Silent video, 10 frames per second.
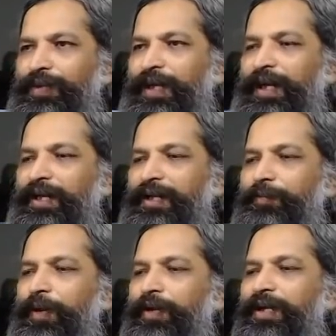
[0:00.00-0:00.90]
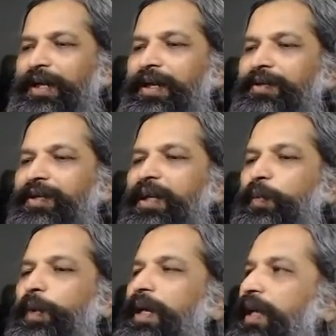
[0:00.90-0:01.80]
in the body and literally
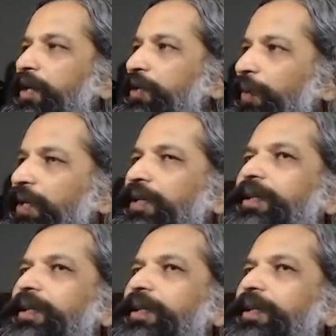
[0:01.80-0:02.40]
will into it